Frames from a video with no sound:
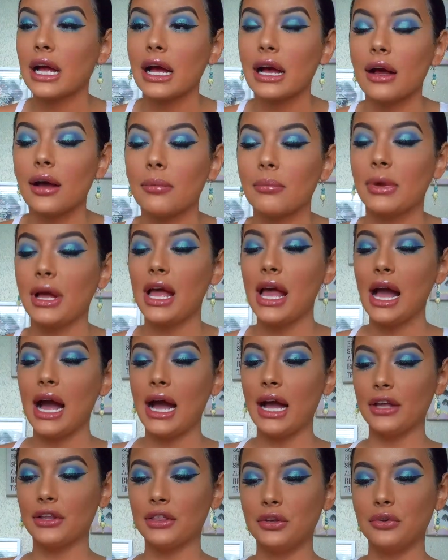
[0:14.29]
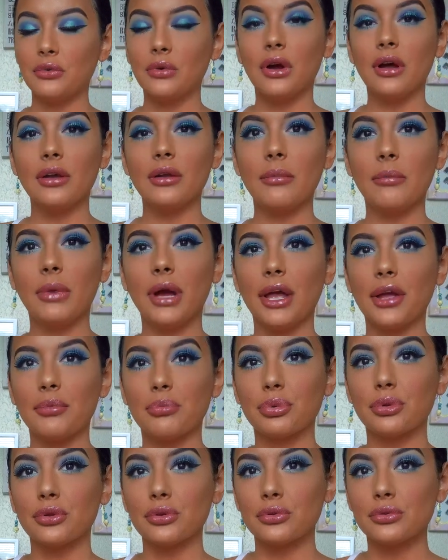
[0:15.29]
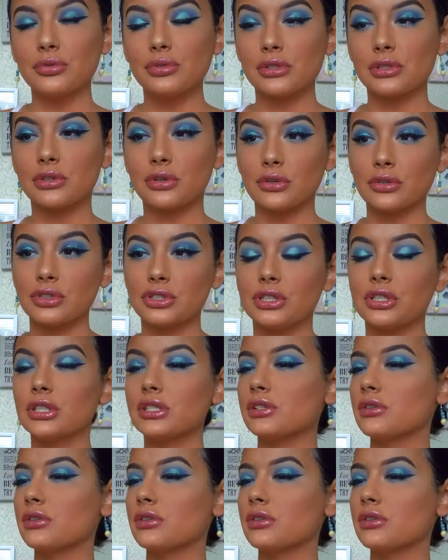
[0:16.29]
I threw on my blue skull shirt,